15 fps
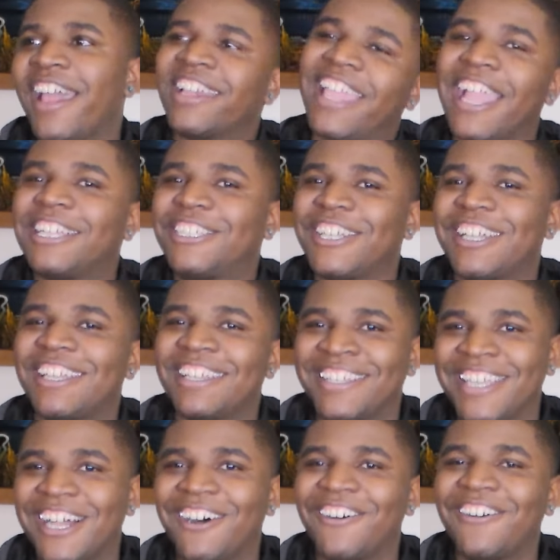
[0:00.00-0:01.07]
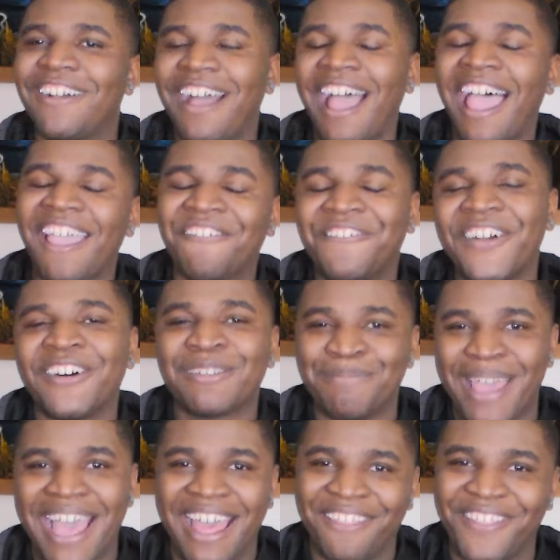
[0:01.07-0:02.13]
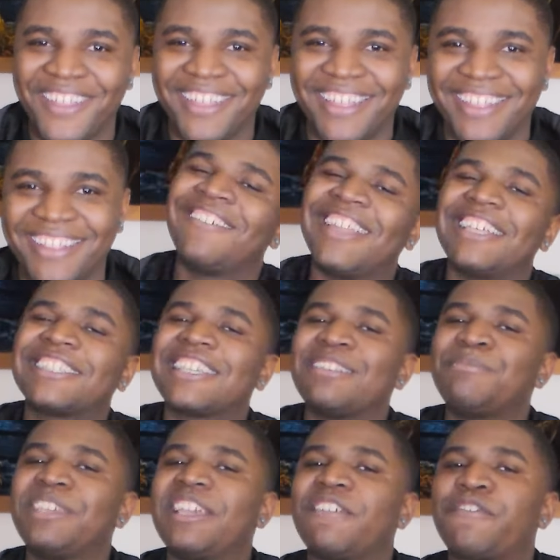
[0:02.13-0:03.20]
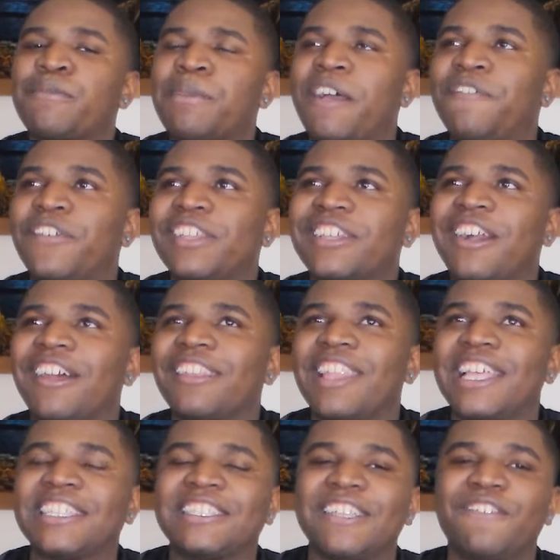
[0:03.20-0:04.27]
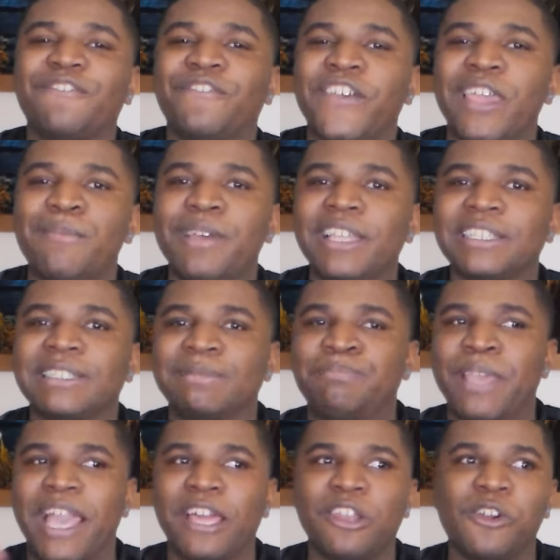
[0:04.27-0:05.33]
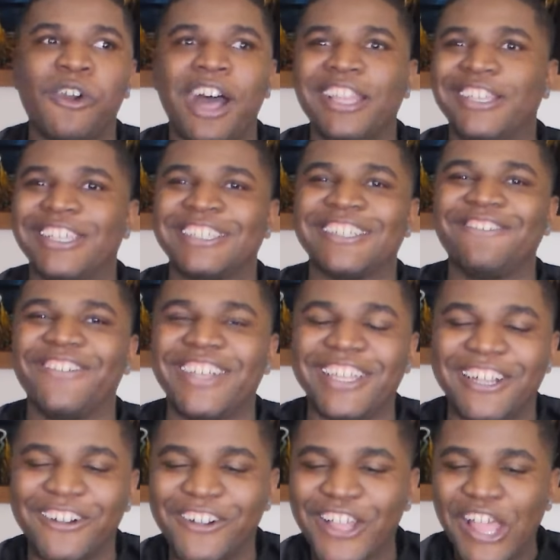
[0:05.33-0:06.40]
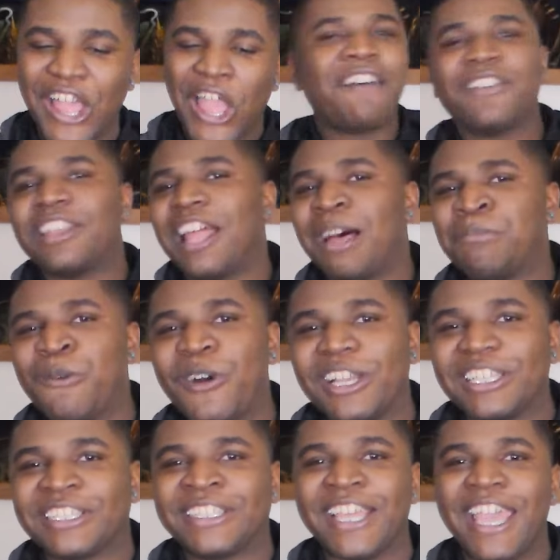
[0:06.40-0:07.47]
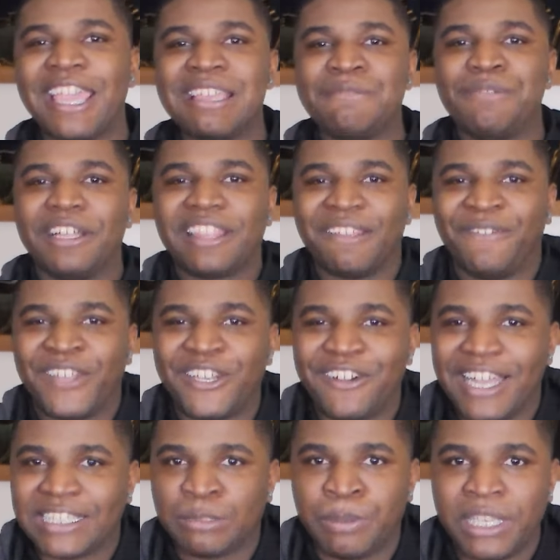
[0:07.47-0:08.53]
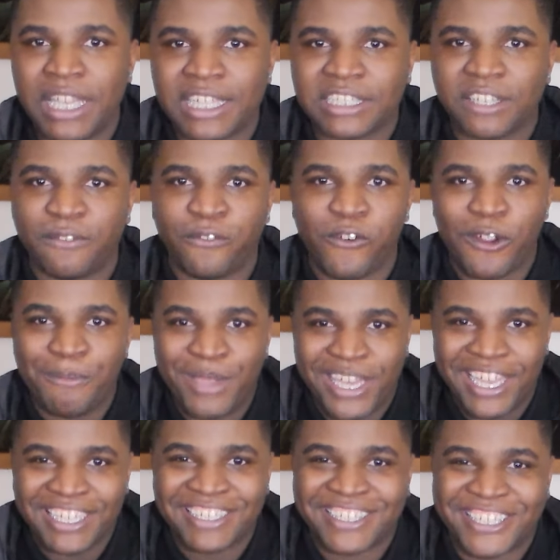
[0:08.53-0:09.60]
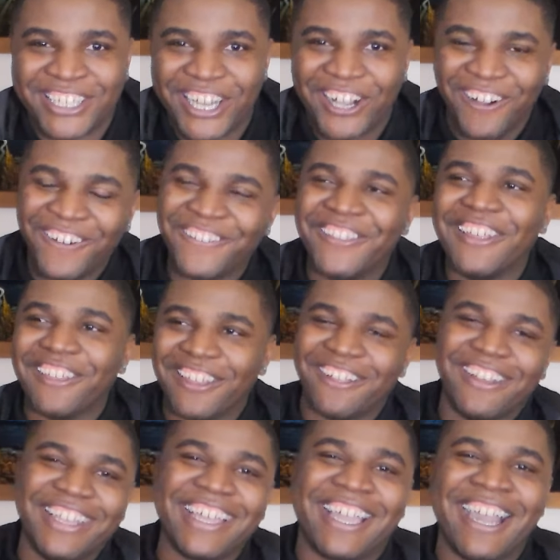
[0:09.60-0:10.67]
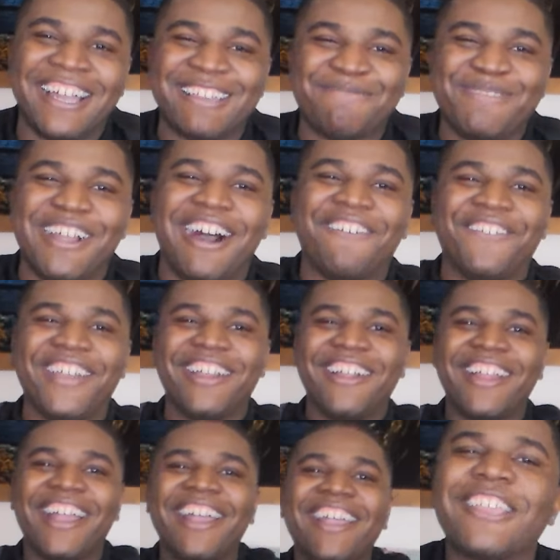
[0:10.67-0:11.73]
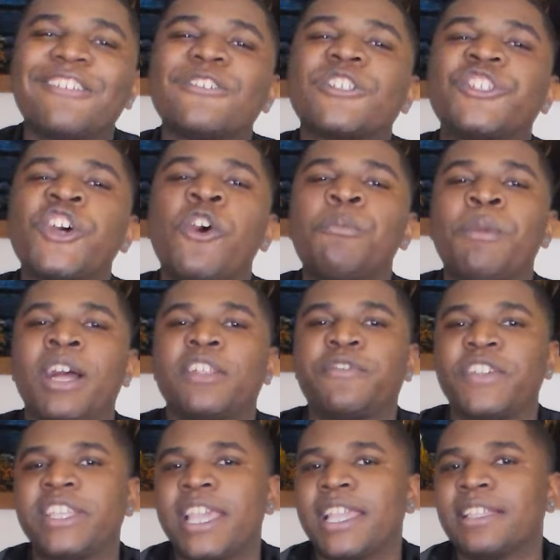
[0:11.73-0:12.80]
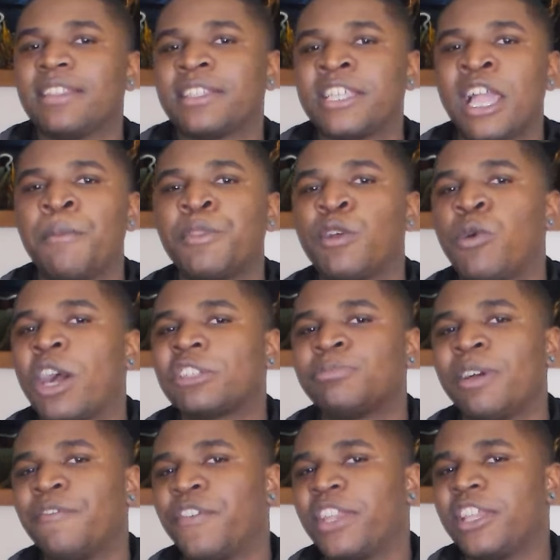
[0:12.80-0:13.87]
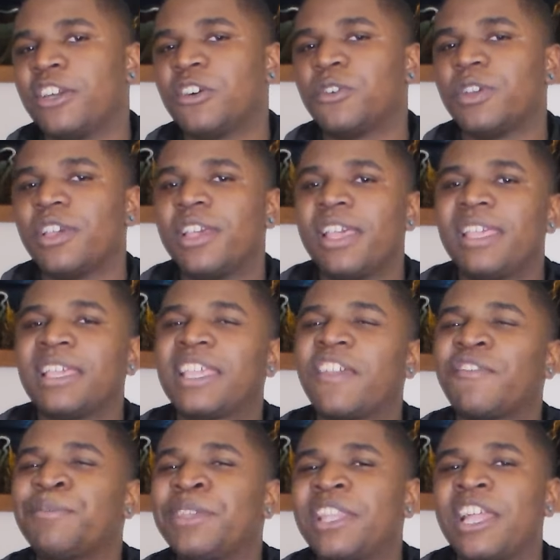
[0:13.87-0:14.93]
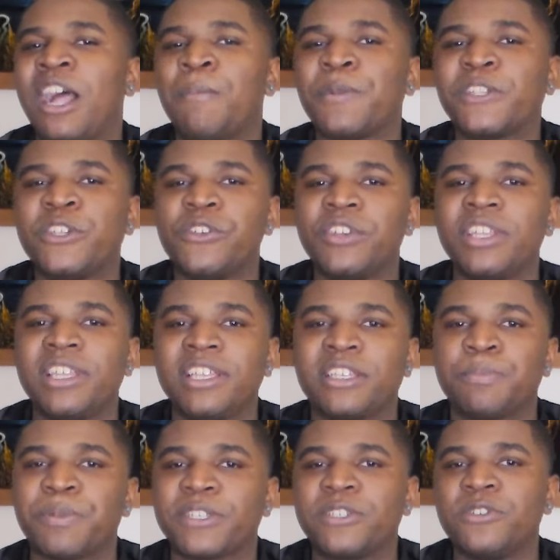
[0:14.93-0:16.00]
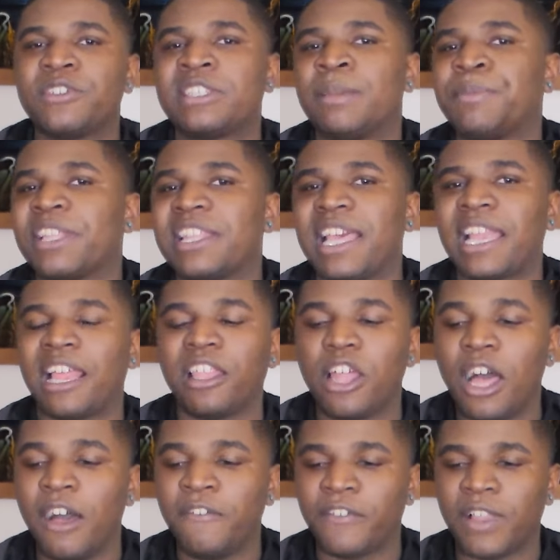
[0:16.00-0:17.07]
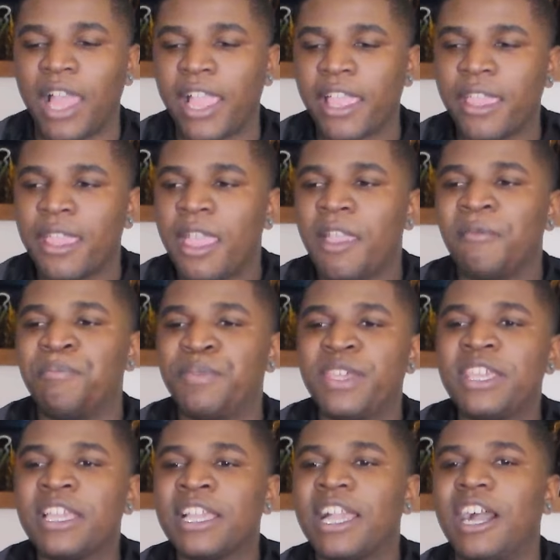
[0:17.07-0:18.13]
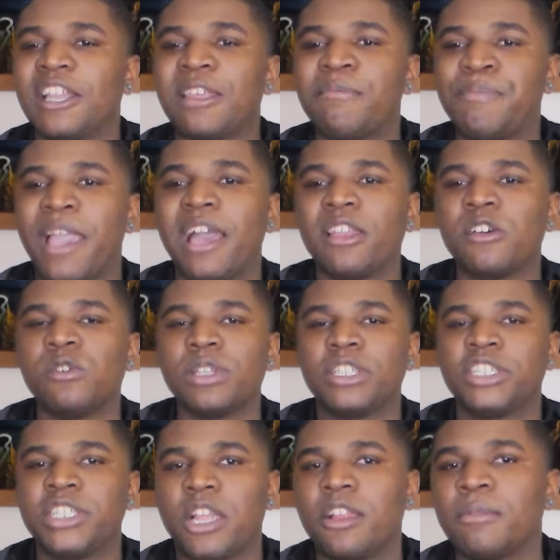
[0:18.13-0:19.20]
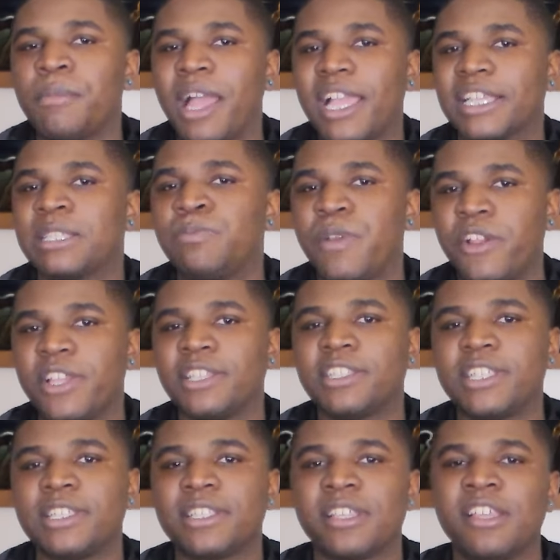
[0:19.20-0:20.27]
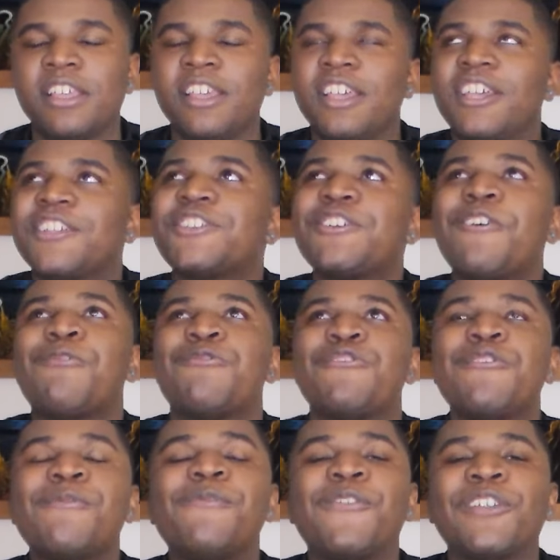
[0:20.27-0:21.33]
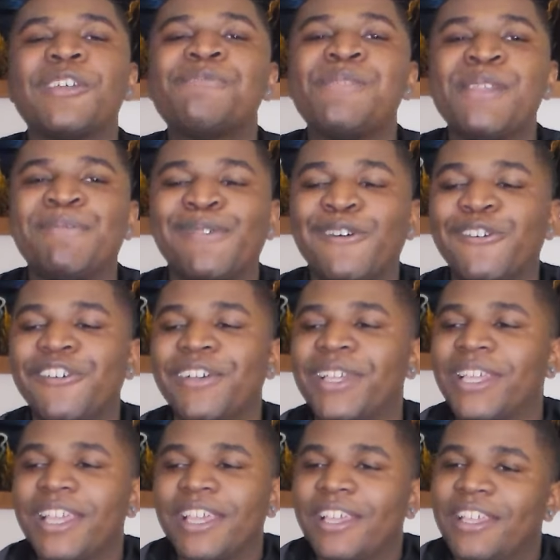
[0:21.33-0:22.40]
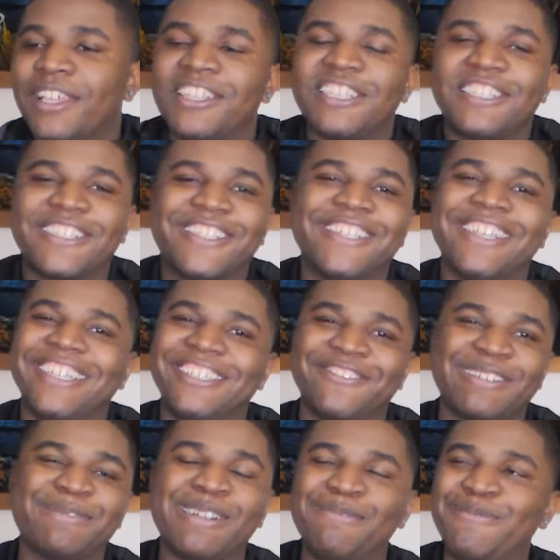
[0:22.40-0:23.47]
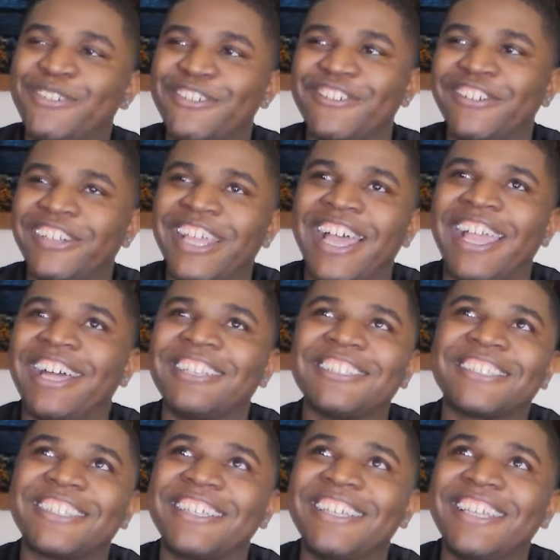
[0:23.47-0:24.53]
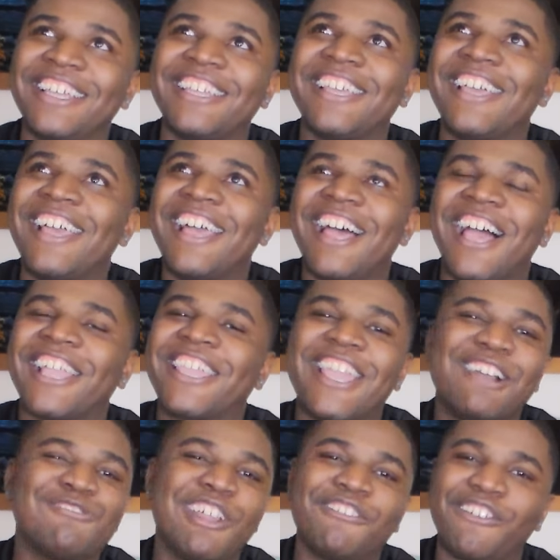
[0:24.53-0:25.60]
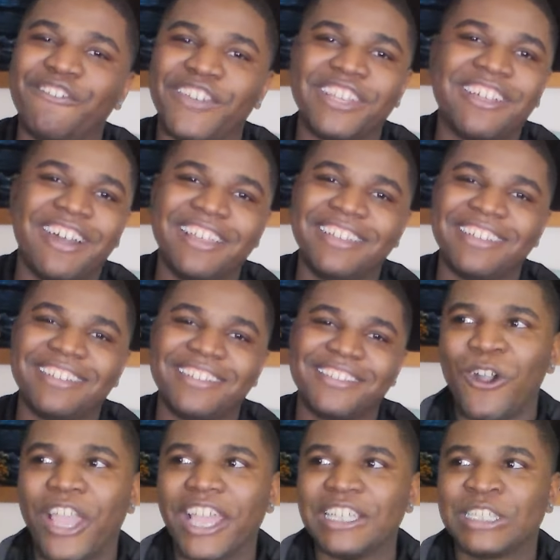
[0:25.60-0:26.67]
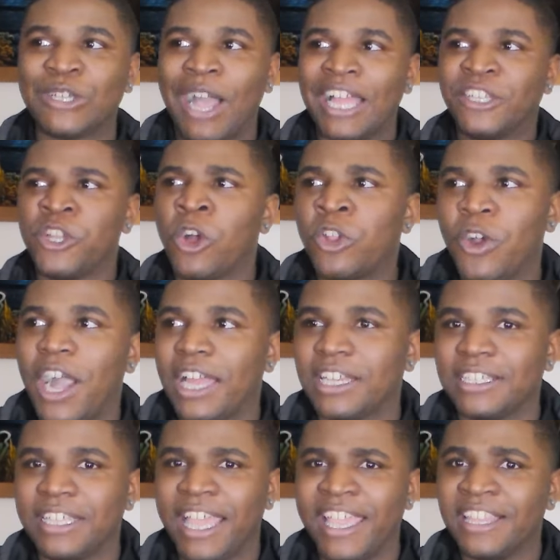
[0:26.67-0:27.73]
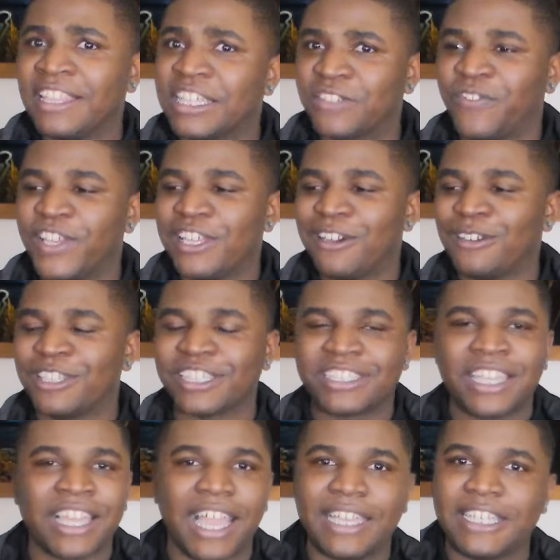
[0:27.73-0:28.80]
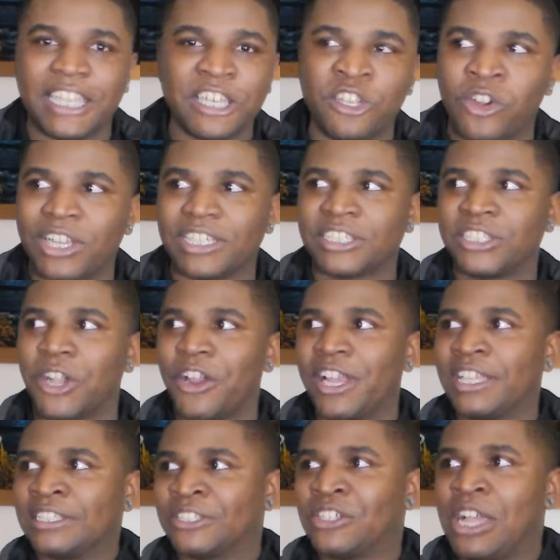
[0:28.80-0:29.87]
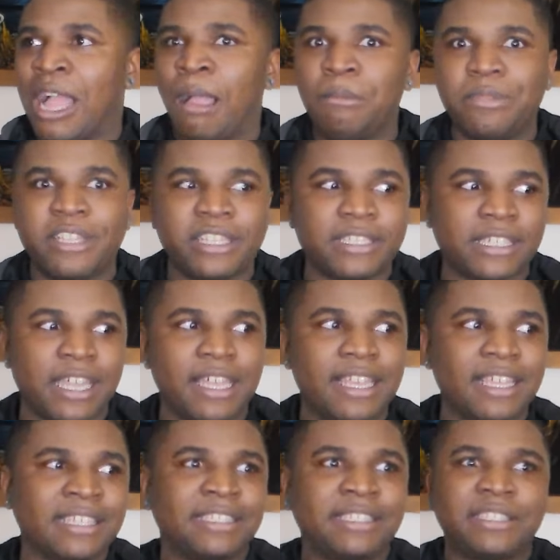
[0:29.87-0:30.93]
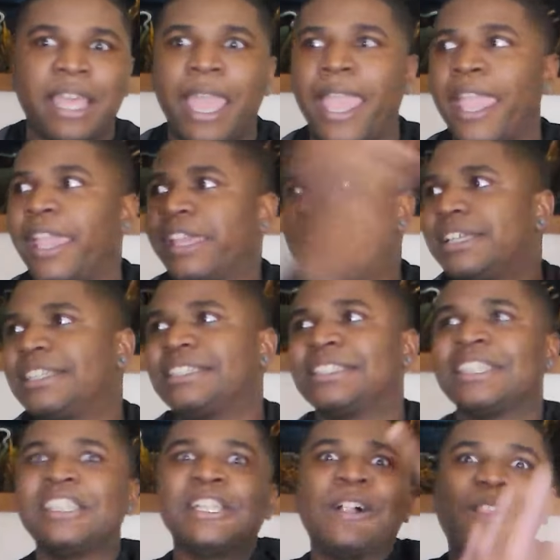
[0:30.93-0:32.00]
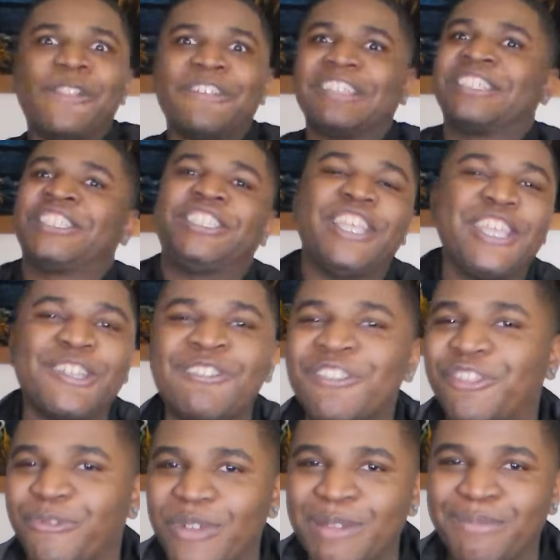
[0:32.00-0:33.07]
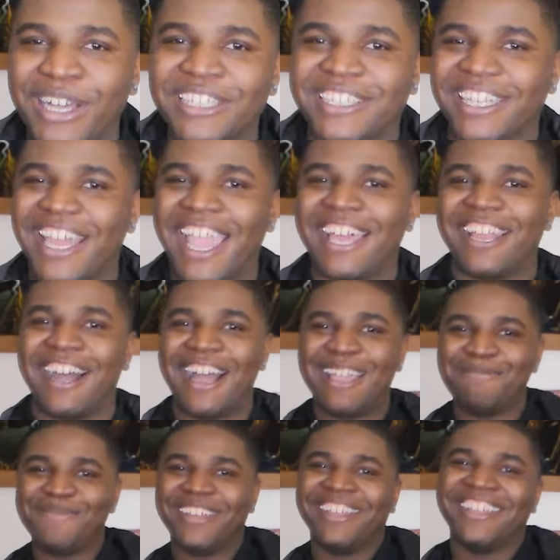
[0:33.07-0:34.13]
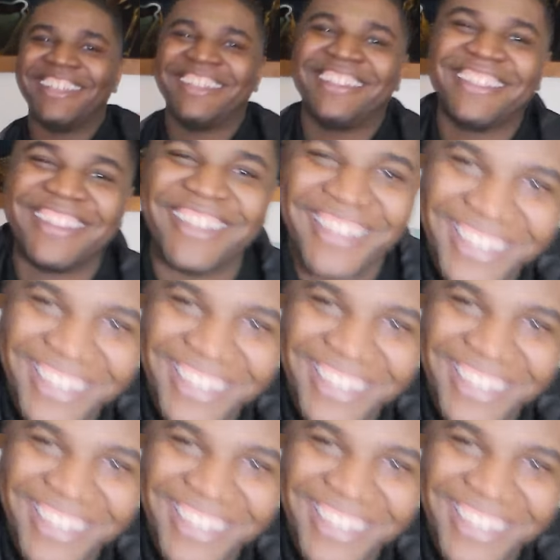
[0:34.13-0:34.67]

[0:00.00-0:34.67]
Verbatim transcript: In case you couldn't tell, I failed math. Well, that's gonna be it for my VidCon Less Than Famous panel audition video. I have a lot more to say, but the video has to be less than four minutes, so they're literally cutting me off here. Thank you so much for taking the time to watch my video and giving me the opportunity to pursue something that I love, like being on a panel and sharing my experiences to a room full of people. That's a dream come true, and I honestly, I can't wait for VidCon. Okay, so I don't know how to end this video, just like I didn't know how to start it. So I'm just gonna say, see you in three months in Anaheim.